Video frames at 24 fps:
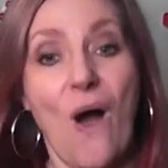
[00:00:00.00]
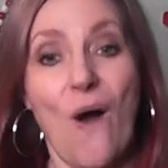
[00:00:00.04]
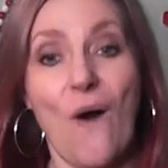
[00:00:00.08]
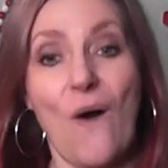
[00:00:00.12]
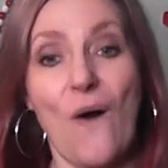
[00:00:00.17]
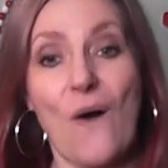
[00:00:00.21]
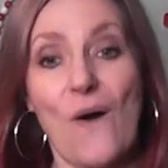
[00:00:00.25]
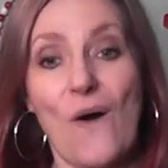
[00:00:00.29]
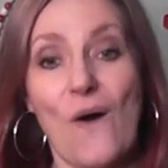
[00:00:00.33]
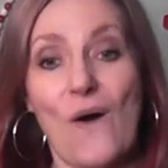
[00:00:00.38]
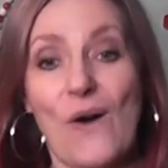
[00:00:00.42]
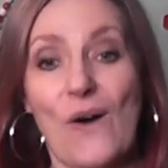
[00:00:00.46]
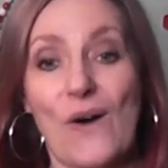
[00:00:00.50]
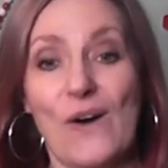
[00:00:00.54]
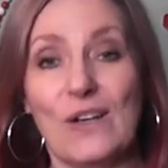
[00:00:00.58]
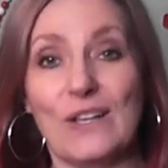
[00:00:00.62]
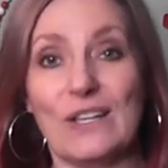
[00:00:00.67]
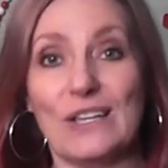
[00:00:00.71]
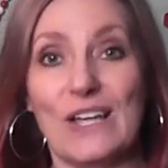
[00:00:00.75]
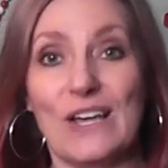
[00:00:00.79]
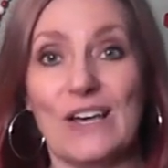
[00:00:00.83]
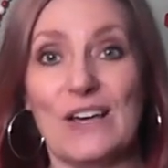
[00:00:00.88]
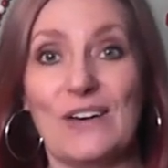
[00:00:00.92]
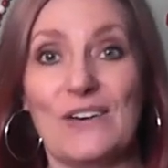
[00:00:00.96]

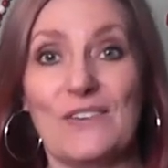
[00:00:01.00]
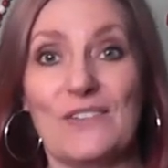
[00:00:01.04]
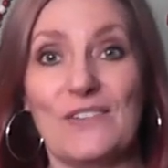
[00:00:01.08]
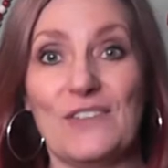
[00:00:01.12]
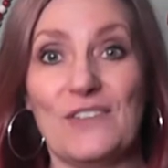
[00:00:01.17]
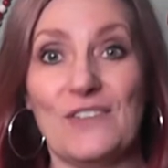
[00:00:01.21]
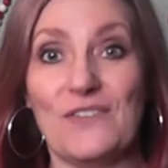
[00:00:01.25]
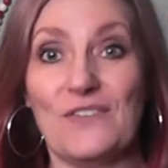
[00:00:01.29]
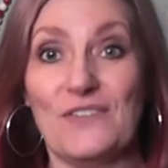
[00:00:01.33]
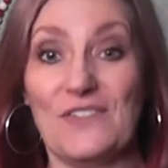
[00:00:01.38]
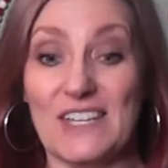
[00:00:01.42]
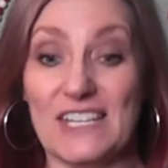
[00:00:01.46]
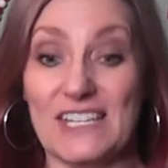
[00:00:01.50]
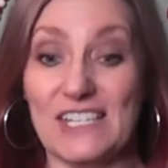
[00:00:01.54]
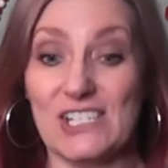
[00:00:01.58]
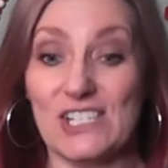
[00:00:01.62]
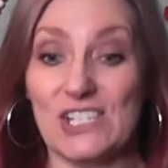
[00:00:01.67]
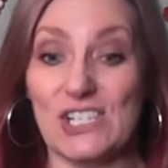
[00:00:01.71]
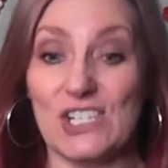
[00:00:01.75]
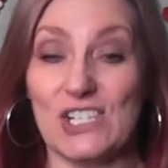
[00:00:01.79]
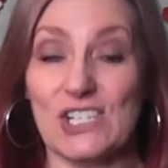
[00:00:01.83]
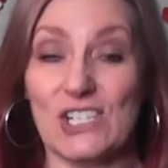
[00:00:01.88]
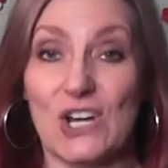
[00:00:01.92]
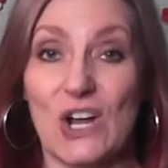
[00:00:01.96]
All of the
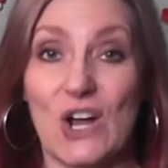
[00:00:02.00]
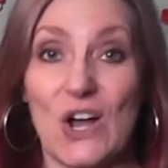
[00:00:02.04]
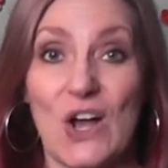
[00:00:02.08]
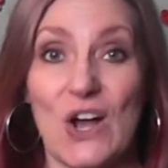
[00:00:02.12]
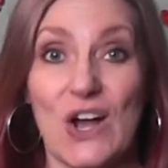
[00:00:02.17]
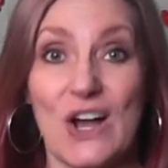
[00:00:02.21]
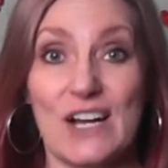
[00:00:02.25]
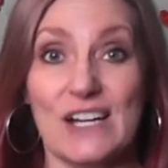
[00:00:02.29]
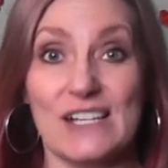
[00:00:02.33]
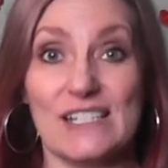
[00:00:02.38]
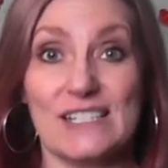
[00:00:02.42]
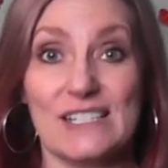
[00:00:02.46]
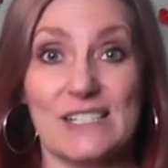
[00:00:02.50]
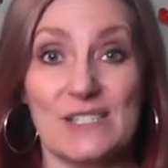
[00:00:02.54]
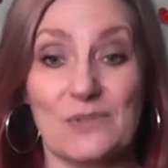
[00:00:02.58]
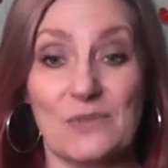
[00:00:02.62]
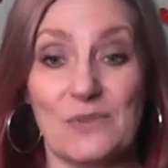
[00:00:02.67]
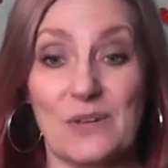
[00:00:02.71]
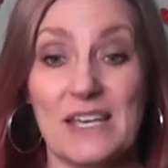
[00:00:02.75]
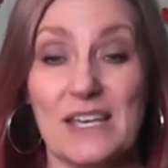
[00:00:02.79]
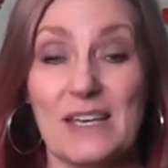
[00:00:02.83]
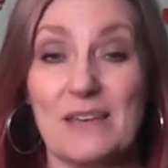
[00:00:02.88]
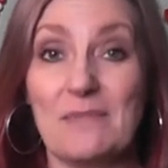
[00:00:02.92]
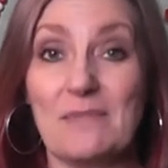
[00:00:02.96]
fish are
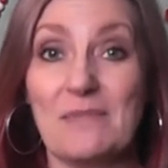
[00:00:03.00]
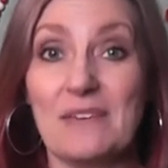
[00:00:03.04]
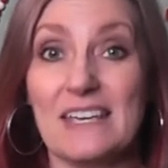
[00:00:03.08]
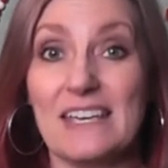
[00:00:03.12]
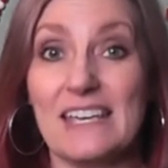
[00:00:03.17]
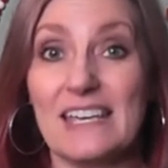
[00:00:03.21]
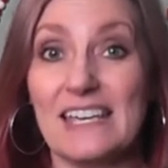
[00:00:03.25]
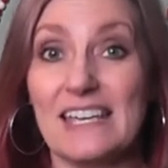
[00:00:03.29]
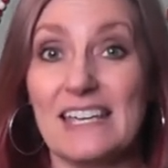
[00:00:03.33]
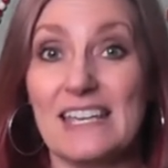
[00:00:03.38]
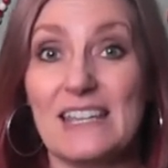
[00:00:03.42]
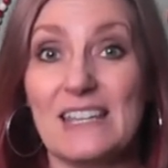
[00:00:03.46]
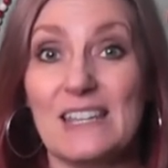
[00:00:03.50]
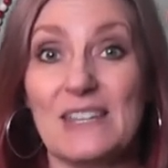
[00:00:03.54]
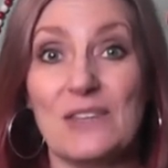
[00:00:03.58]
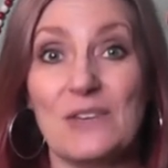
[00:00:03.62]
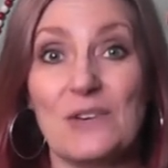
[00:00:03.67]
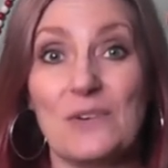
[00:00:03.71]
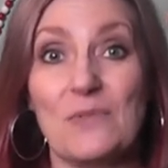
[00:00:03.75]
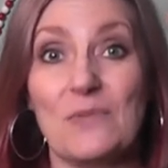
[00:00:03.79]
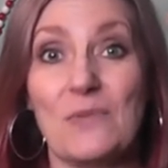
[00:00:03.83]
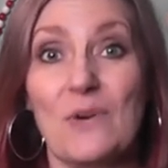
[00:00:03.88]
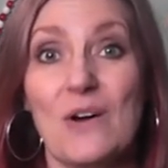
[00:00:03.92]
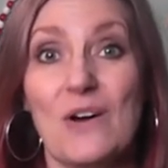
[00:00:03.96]
swimming in
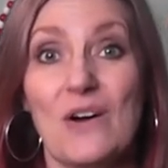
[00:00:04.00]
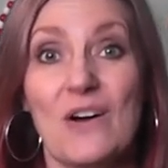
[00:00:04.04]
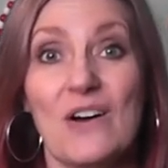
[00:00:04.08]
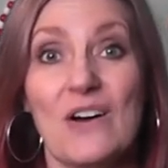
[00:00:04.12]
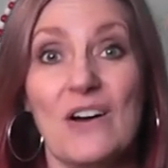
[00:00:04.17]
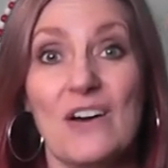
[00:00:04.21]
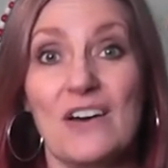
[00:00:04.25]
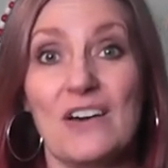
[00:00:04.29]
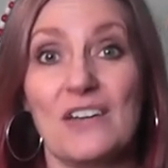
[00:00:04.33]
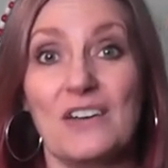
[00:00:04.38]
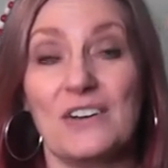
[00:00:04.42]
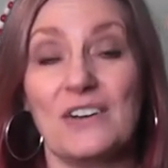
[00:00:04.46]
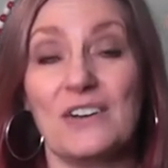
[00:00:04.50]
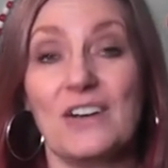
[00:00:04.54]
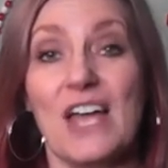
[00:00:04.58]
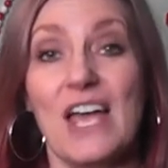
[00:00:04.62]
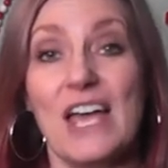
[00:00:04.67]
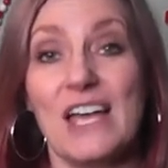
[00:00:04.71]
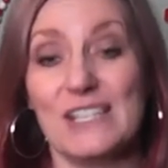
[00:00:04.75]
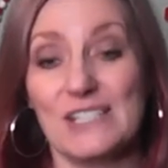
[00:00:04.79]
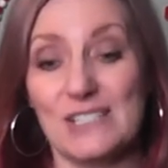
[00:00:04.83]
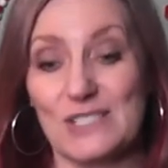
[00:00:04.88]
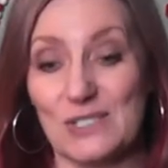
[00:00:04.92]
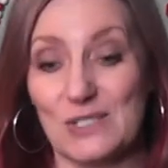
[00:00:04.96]
the water,
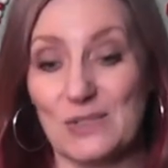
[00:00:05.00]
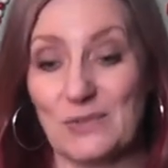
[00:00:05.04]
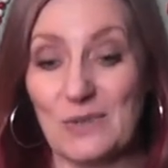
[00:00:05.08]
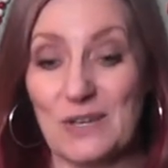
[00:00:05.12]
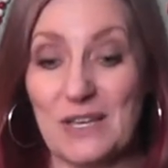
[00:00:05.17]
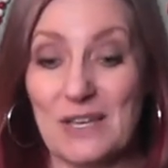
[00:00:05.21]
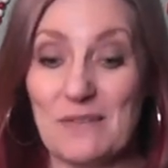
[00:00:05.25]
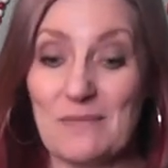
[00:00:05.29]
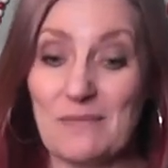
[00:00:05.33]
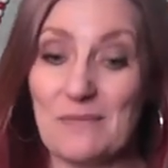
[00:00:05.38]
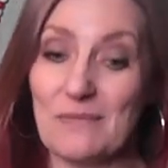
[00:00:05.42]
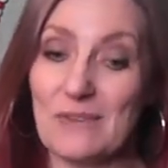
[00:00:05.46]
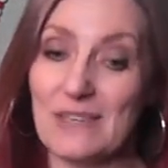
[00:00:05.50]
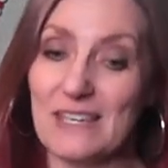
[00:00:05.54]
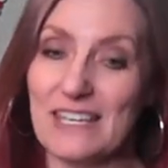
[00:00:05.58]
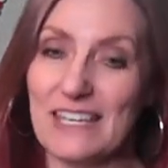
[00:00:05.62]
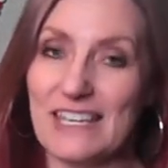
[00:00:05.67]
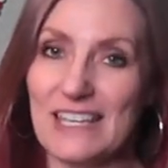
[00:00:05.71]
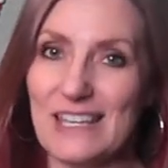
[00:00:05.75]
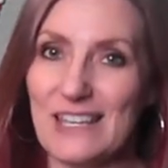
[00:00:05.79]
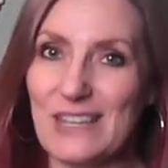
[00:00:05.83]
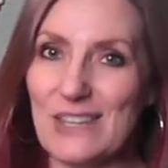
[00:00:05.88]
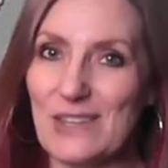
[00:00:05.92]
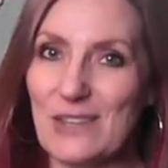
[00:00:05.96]
swimming
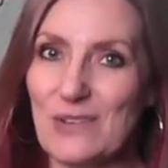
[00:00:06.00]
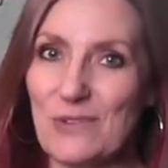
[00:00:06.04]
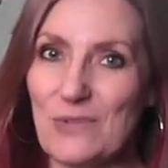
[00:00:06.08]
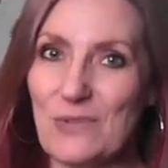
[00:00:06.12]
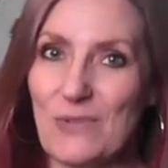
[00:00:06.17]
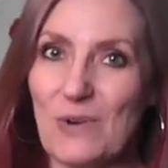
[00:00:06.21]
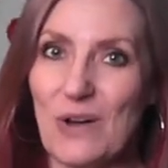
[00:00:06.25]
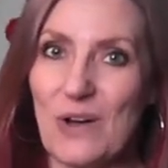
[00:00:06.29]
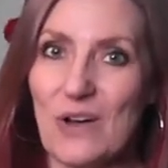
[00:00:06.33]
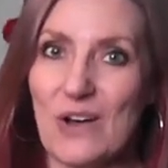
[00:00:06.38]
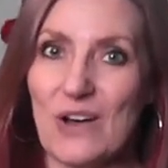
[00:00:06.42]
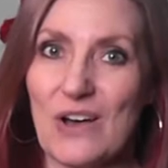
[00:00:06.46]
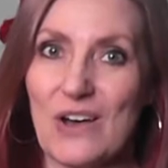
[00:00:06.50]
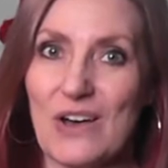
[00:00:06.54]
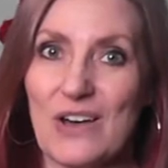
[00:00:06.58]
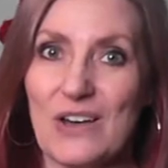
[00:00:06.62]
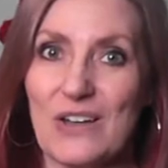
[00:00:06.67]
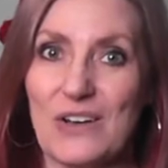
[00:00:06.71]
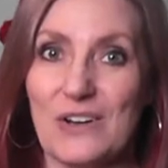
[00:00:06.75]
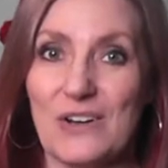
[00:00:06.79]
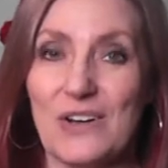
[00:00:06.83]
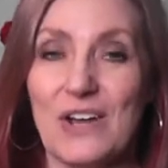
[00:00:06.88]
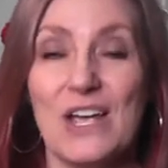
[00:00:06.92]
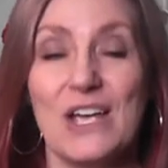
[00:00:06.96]
in the
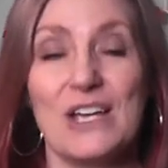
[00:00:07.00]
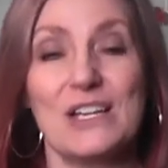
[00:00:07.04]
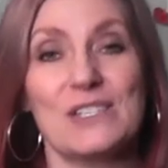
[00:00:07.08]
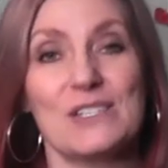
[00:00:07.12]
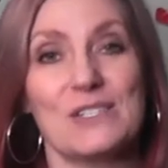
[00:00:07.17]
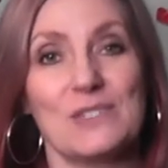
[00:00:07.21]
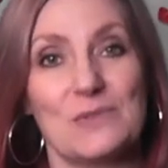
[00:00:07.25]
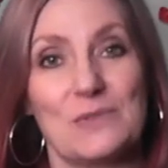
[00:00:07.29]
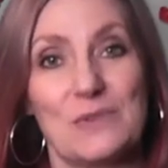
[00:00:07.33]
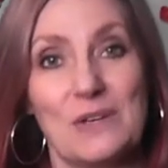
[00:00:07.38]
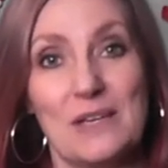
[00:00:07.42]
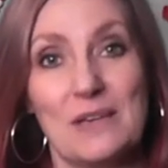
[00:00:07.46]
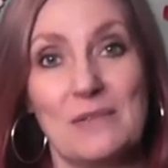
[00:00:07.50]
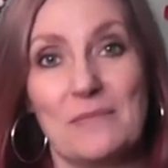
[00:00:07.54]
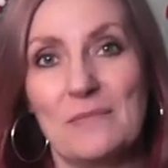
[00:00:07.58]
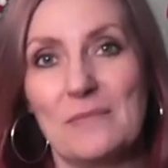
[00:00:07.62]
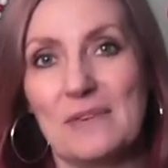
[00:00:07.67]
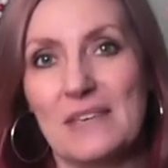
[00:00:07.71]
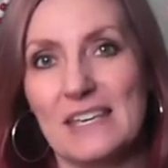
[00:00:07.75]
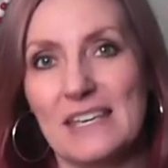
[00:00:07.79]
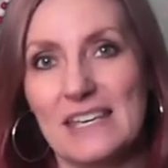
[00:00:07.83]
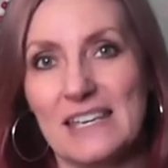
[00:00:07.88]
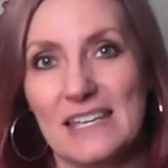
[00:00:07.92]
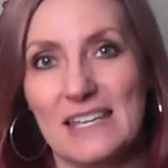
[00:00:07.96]
water,
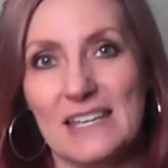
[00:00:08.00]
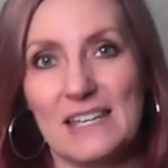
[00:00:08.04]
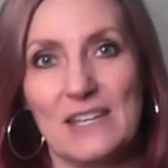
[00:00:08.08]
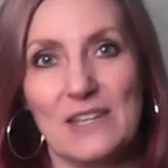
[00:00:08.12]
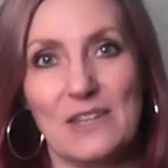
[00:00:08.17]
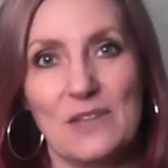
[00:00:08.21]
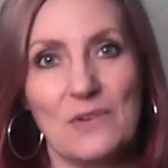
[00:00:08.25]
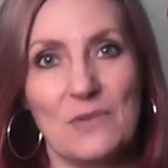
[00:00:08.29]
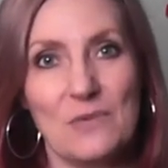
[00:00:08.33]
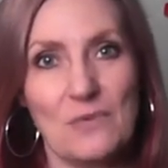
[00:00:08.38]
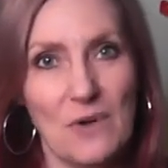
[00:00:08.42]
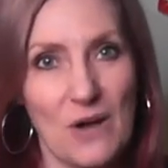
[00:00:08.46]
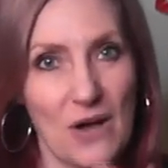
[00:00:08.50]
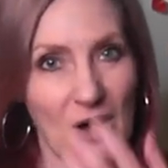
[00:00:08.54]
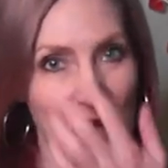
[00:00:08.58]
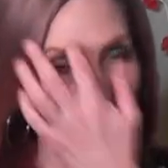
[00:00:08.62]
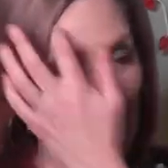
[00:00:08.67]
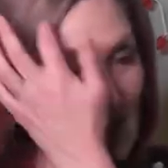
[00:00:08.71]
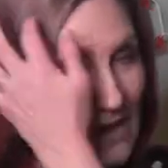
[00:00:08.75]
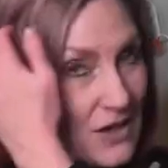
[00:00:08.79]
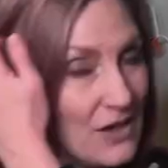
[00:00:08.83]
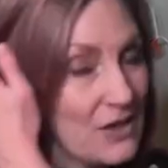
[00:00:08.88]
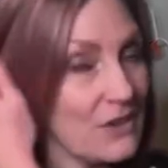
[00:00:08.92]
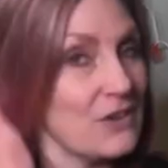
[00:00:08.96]
swimming in the
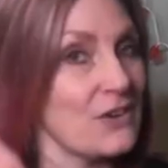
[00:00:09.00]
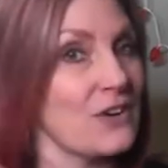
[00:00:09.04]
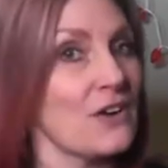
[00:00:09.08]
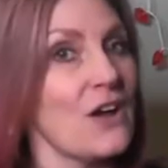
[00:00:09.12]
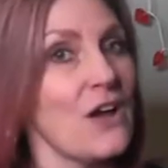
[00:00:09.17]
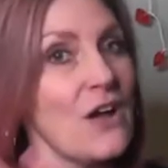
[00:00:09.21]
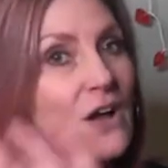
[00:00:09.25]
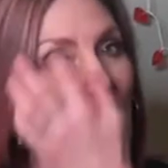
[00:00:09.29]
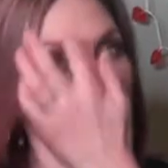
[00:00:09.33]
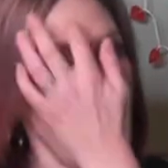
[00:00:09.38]
water.